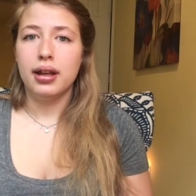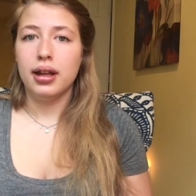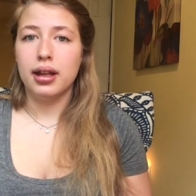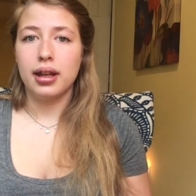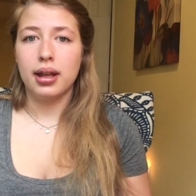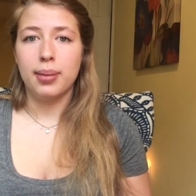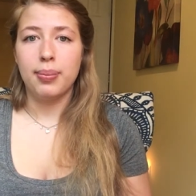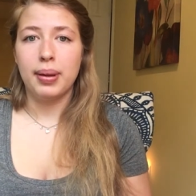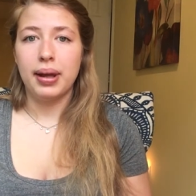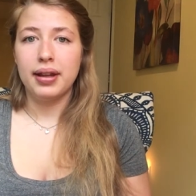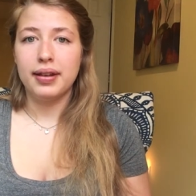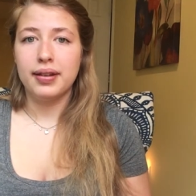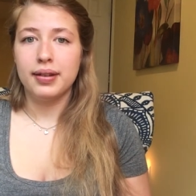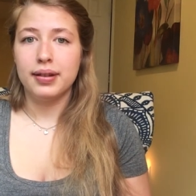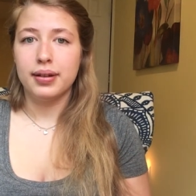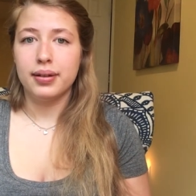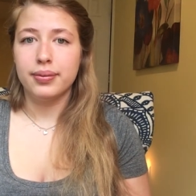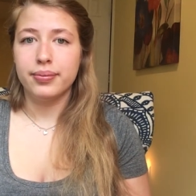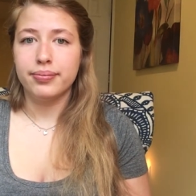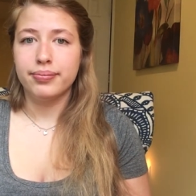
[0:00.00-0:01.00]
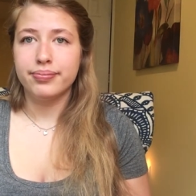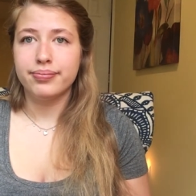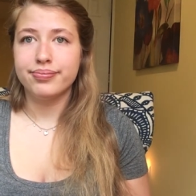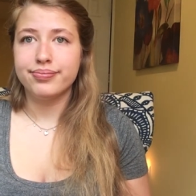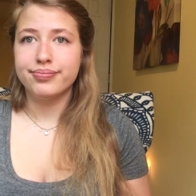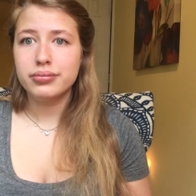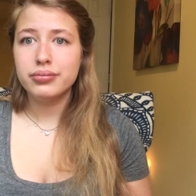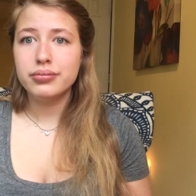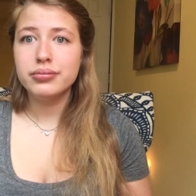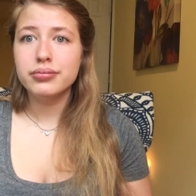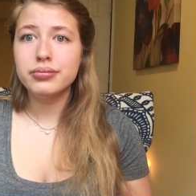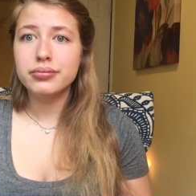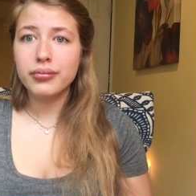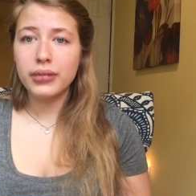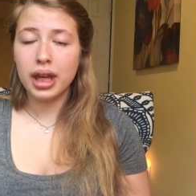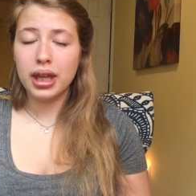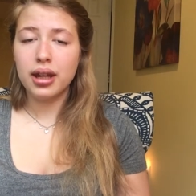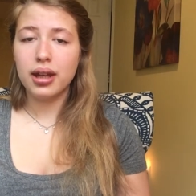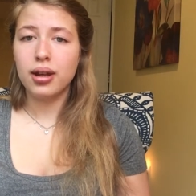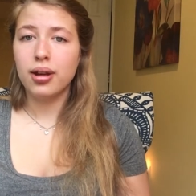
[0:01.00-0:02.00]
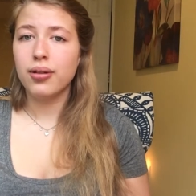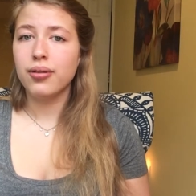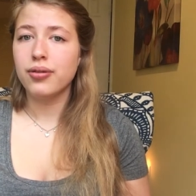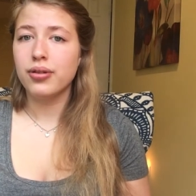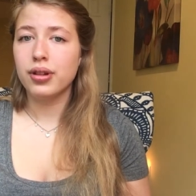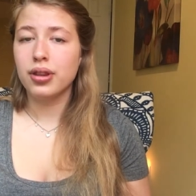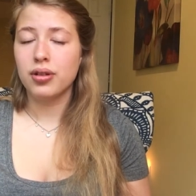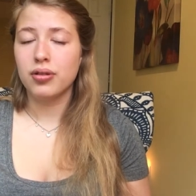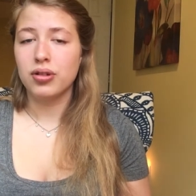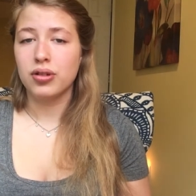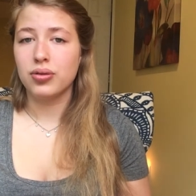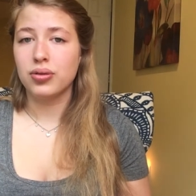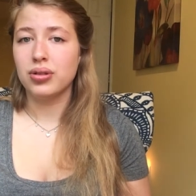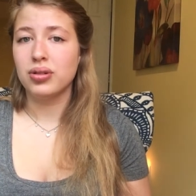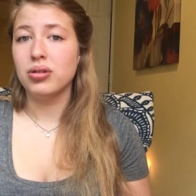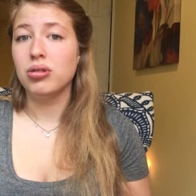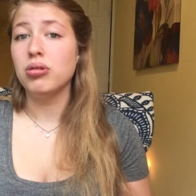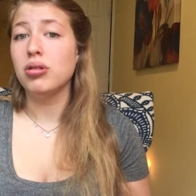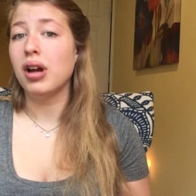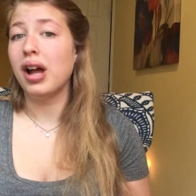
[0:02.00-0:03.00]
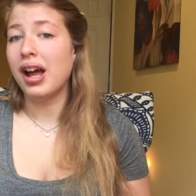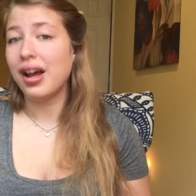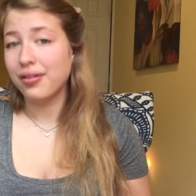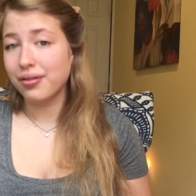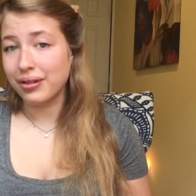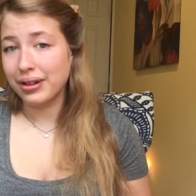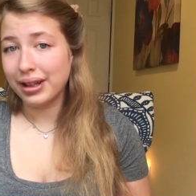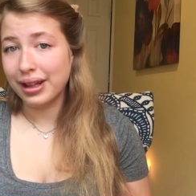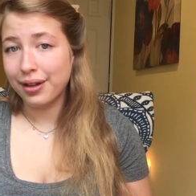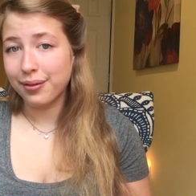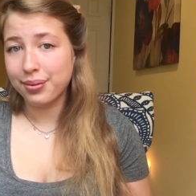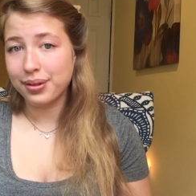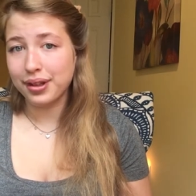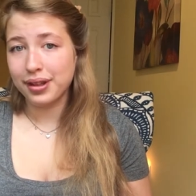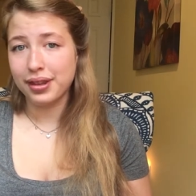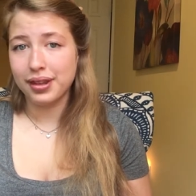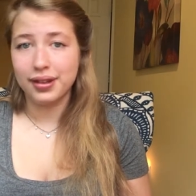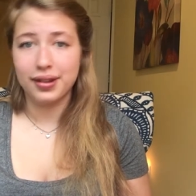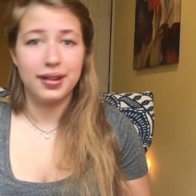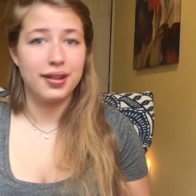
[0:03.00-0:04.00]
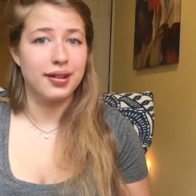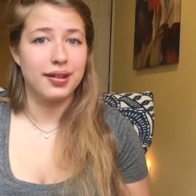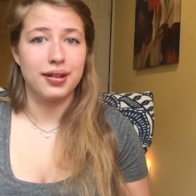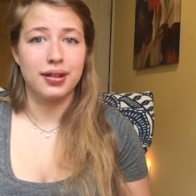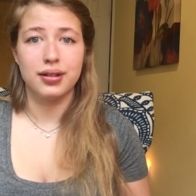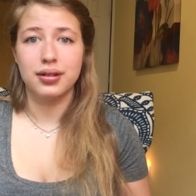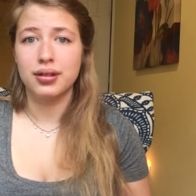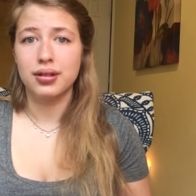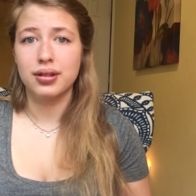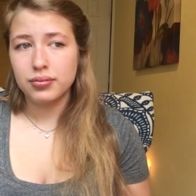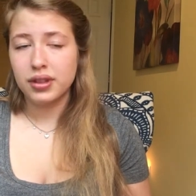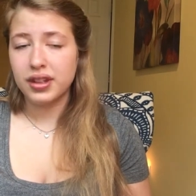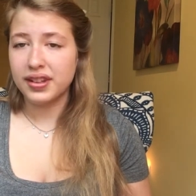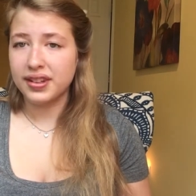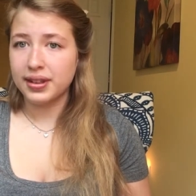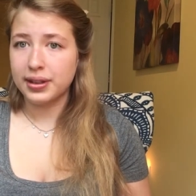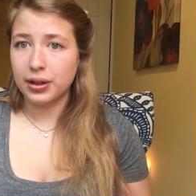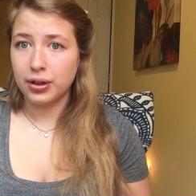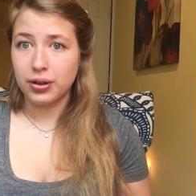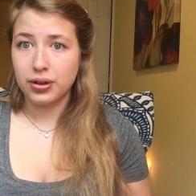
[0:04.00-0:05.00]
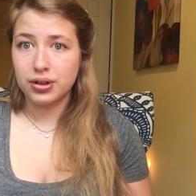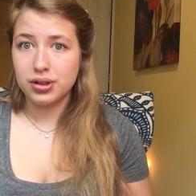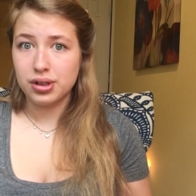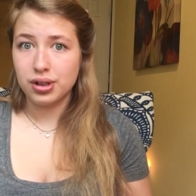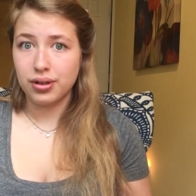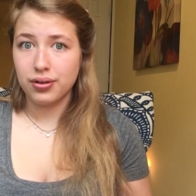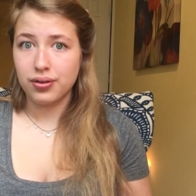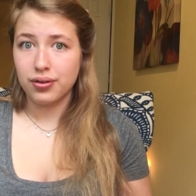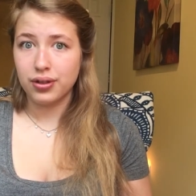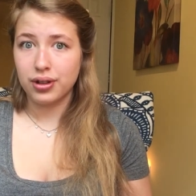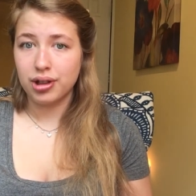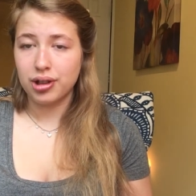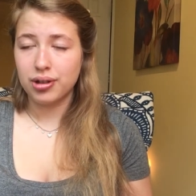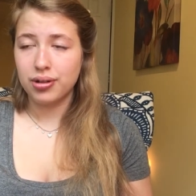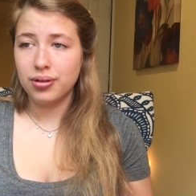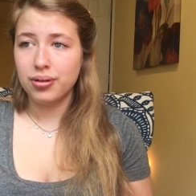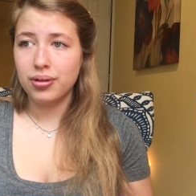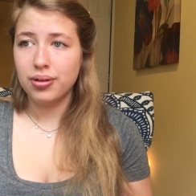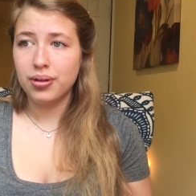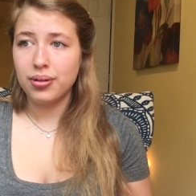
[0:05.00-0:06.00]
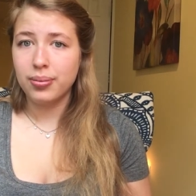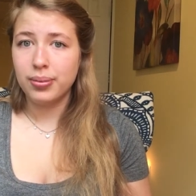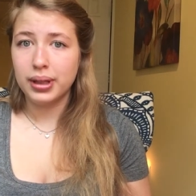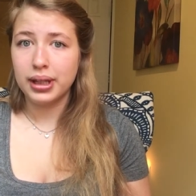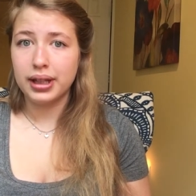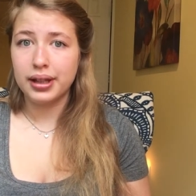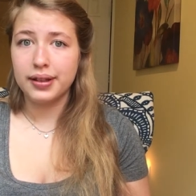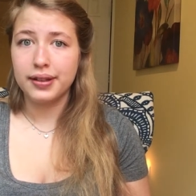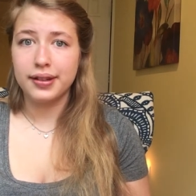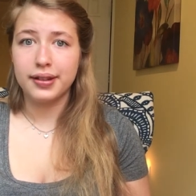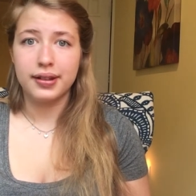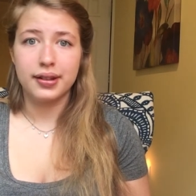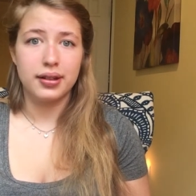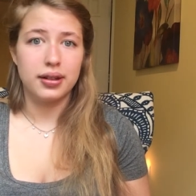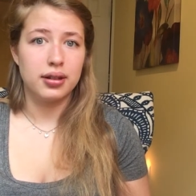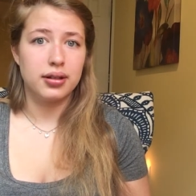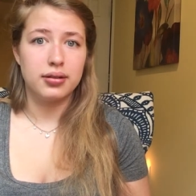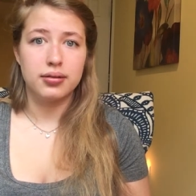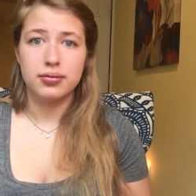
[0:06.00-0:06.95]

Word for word: And I passed it. And I hope for those of you who have relapsed that this isn't discouraging for you because